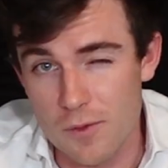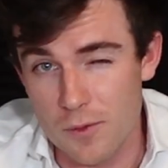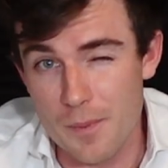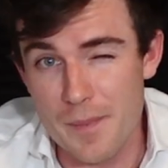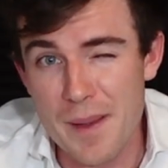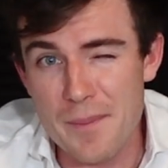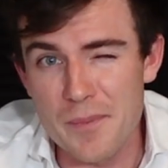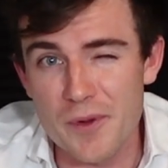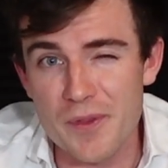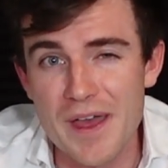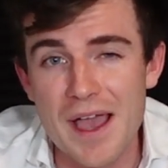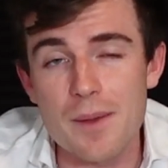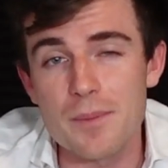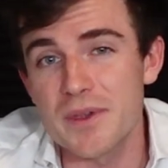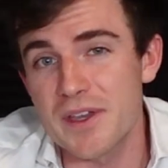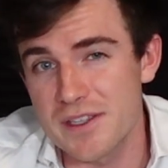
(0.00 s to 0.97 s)
Remember
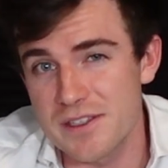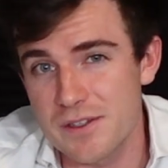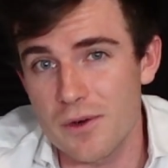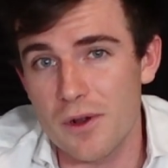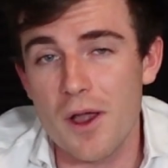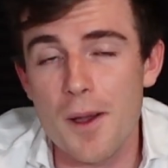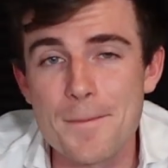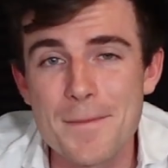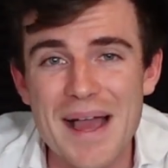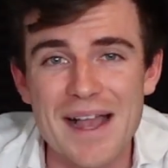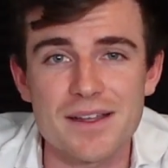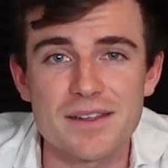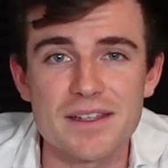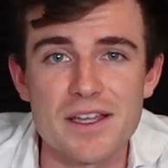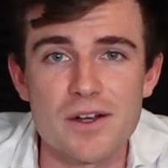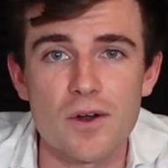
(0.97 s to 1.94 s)
that because it'll come
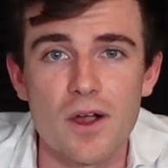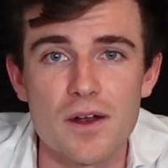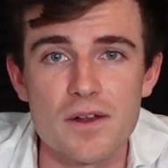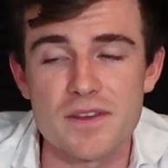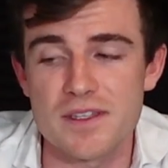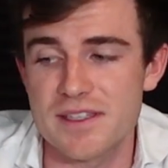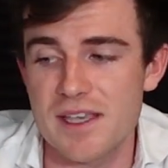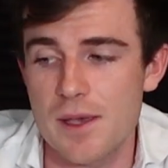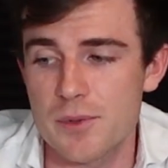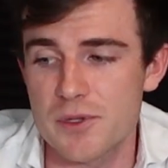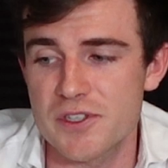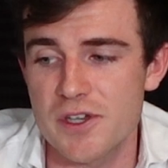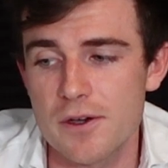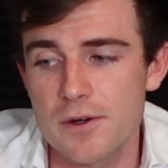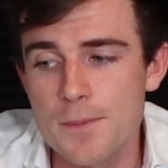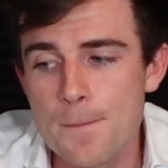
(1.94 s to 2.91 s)
back later on in this
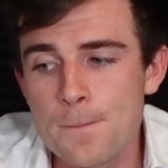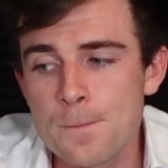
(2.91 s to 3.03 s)
episode.